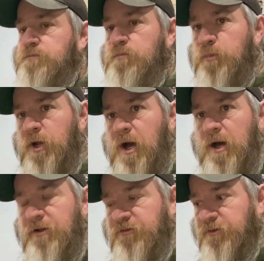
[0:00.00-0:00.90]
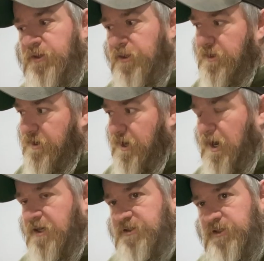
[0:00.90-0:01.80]
But honestly,
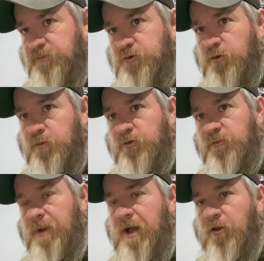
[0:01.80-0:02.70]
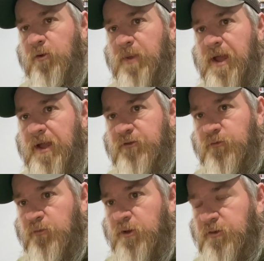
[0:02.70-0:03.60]
oxygen absorbers and Mylar bags
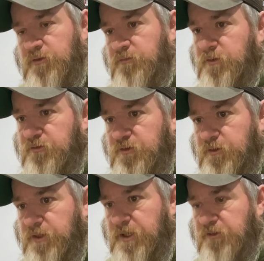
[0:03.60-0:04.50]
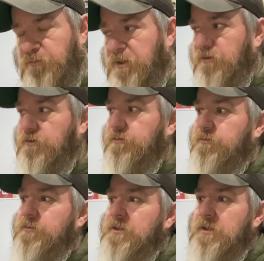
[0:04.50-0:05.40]
are relatively still inexpensive.
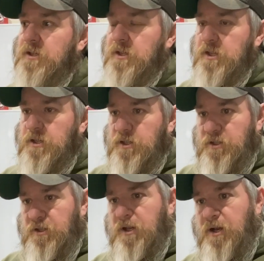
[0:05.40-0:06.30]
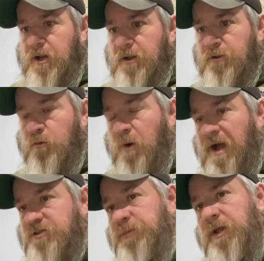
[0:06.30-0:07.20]

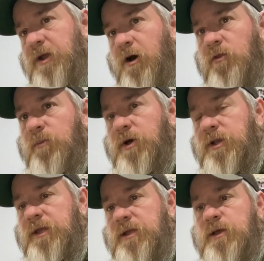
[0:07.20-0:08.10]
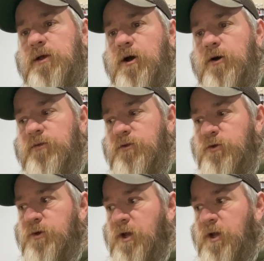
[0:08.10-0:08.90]
Why spend all the money on doing